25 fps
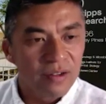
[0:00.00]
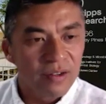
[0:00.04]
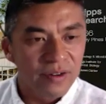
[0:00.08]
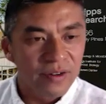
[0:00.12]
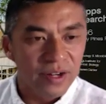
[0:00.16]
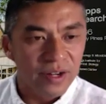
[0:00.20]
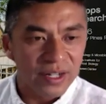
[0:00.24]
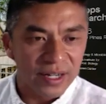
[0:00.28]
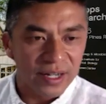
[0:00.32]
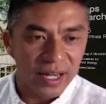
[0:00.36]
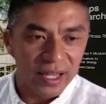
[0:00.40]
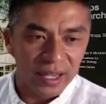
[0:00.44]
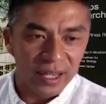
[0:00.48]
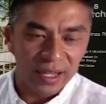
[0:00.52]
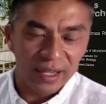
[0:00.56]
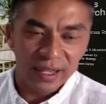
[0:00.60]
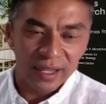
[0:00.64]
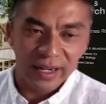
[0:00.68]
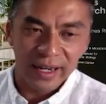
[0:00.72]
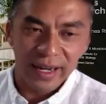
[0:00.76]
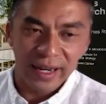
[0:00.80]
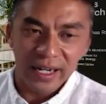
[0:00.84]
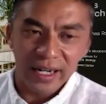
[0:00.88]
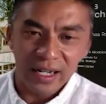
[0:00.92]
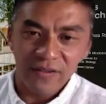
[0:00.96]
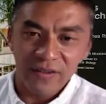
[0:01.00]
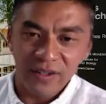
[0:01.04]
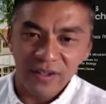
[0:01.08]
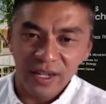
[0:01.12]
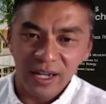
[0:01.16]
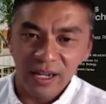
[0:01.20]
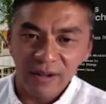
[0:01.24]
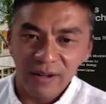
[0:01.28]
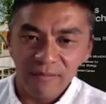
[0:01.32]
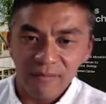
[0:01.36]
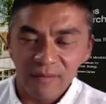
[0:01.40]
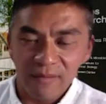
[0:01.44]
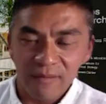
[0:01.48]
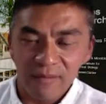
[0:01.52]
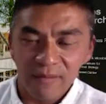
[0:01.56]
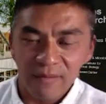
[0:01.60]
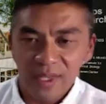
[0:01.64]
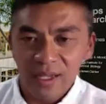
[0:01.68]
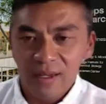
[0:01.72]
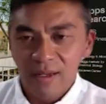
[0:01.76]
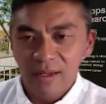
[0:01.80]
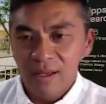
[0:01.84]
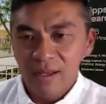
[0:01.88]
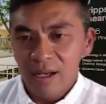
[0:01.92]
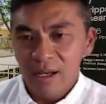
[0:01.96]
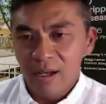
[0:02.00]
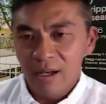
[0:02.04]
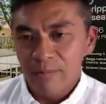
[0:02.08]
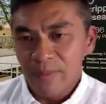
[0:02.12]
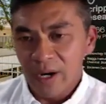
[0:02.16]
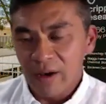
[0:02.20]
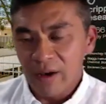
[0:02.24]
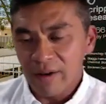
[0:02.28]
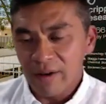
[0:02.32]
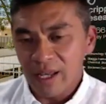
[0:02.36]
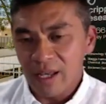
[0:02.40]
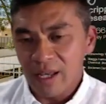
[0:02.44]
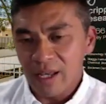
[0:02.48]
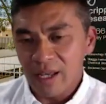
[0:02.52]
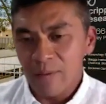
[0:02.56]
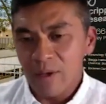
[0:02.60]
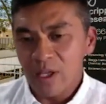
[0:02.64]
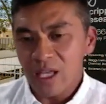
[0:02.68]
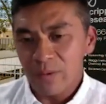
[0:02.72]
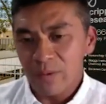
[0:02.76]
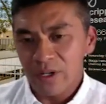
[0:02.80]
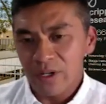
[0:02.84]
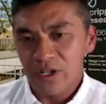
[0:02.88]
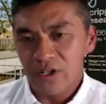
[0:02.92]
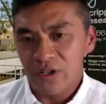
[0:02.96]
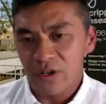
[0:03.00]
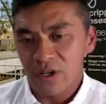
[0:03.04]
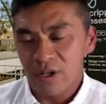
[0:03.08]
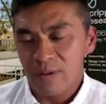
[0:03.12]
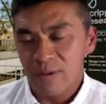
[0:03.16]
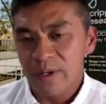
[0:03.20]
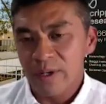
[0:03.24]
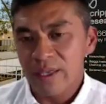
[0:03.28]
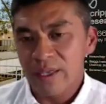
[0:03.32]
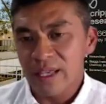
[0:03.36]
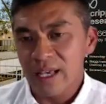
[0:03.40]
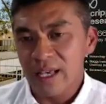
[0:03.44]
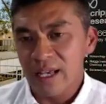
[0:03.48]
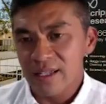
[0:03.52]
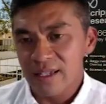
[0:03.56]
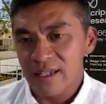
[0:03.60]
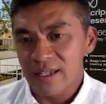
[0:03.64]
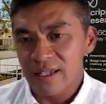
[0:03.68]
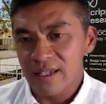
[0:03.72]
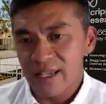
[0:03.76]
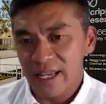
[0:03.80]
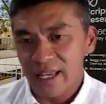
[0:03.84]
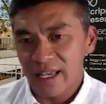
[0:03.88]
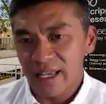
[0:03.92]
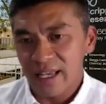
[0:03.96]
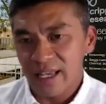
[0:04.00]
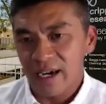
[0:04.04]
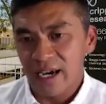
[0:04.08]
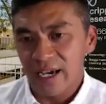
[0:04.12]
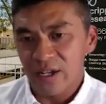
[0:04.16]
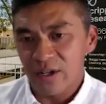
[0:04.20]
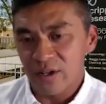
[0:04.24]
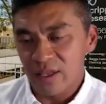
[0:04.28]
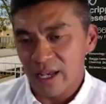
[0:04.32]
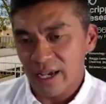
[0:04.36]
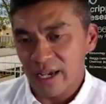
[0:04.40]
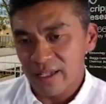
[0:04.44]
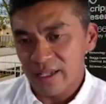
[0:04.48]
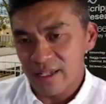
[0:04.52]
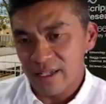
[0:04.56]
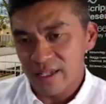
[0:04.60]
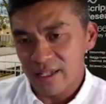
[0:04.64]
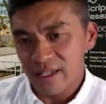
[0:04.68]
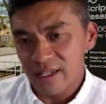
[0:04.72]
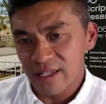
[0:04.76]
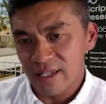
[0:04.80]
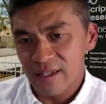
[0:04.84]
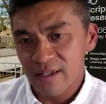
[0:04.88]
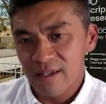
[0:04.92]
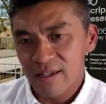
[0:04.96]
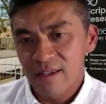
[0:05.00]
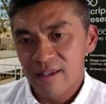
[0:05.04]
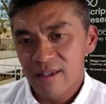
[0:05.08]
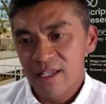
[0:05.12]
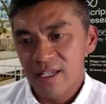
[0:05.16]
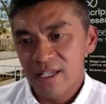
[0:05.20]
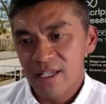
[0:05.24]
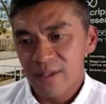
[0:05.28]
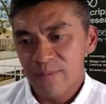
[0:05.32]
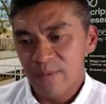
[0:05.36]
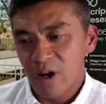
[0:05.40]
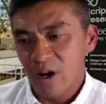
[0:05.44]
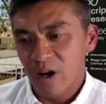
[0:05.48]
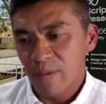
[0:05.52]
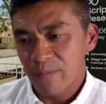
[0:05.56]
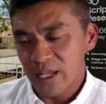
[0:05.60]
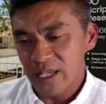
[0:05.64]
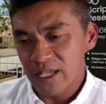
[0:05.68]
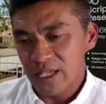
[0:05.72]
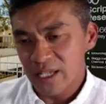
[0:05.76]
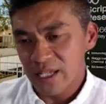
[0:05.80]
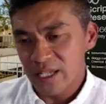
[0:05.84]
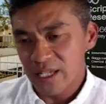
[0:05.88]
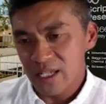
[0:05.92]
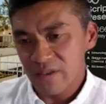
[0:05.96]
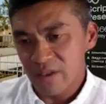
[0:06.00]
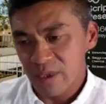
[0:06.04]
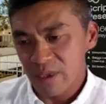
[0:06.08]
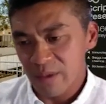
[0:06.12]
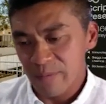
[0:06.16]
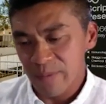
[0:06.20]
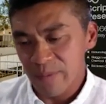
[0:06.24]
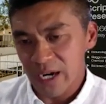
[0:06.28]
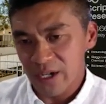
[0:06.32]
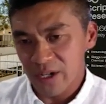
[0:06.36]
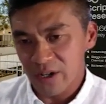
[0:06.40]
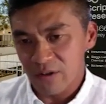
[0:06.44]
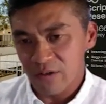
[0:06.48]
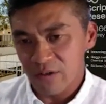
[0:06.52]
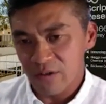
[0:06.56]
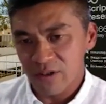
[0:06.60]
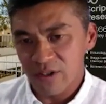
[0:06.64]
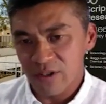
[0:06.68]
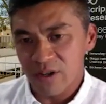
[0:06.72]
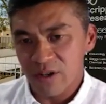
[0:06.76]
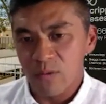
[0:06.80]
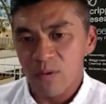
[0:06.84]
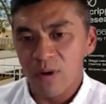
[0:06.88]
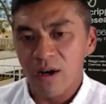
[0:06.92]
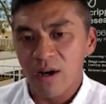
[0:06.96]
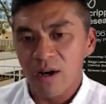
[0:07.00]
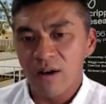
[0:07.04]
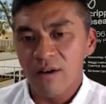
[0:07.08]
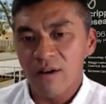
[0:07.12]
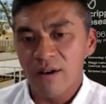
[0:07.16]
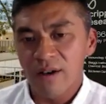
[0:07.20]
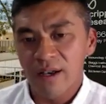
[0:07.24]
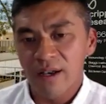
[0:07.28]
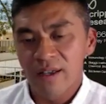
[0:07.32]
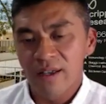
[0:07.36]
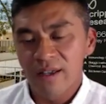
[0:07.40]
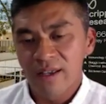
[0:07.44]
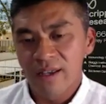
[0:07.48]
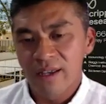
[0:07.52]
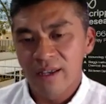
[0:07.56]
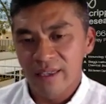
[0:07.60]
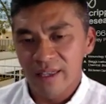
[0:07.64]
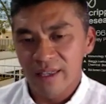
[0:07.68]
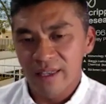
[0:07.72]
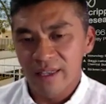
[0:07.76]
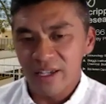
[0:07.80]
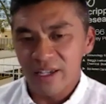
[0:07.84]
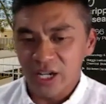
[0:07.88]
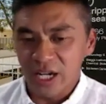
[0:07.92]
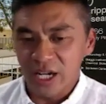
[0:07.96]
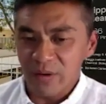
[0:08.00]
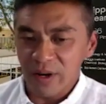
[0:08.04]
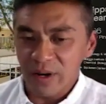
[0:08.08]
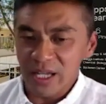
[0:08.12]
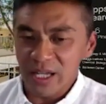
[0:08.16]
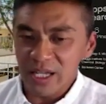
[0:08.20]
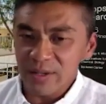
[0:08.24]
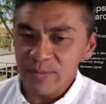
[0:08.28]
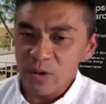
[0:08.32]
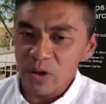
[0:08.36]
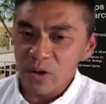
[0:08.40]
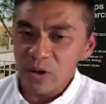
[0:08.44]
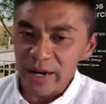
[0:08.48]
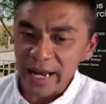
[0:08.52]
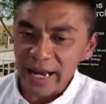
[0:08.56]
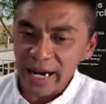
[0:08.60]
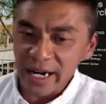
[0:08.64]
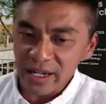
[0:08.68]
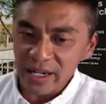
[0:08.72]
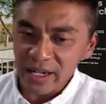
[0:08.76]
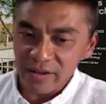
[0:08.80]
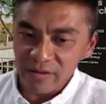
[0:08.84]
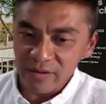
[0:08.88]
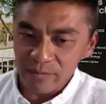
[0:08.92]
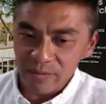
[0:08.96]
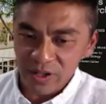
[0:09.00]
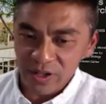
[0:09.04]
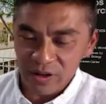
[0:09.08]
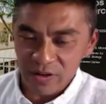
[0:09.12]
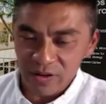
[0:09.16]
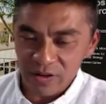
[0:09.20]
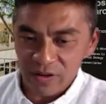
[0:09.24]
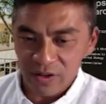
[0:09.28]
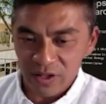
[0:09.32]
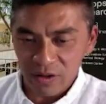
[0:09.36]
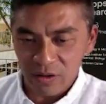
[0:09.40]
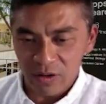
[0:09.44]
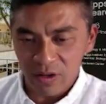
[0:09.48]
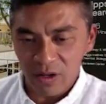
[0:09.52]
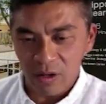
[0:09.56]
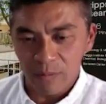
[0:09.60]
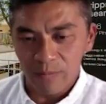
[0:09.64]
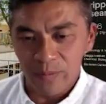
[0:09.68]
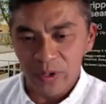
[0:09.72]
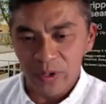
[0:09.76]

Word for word: very tightly in an active site. Biochemically, we determined that SAGA hydrolyzes small pieces of the bacterial cell wall. And this generates more active sort of so-called